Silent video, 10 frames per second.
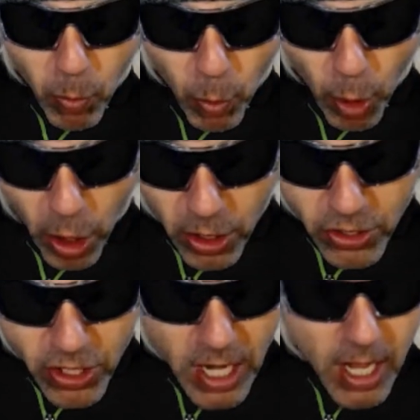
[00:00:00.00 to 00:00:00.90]

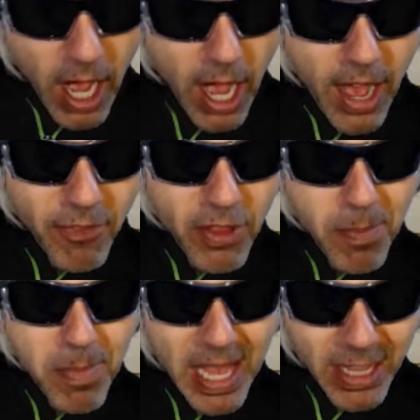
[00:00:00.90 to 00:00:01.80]
Words offer
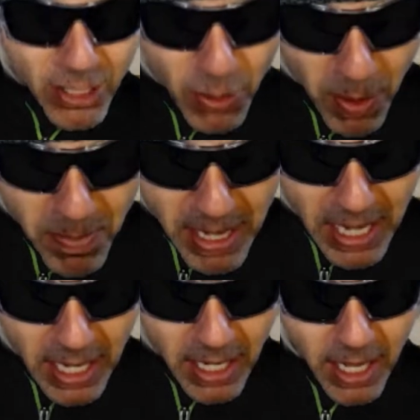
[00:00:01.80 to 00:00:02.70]
the means to a
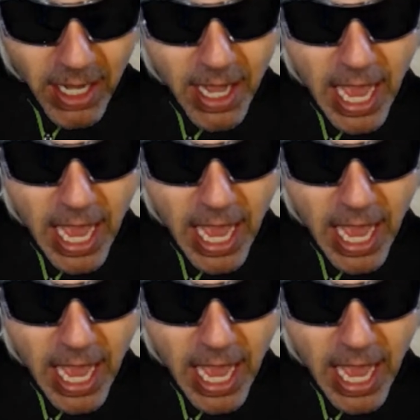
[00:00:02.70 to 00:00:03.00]
meaning,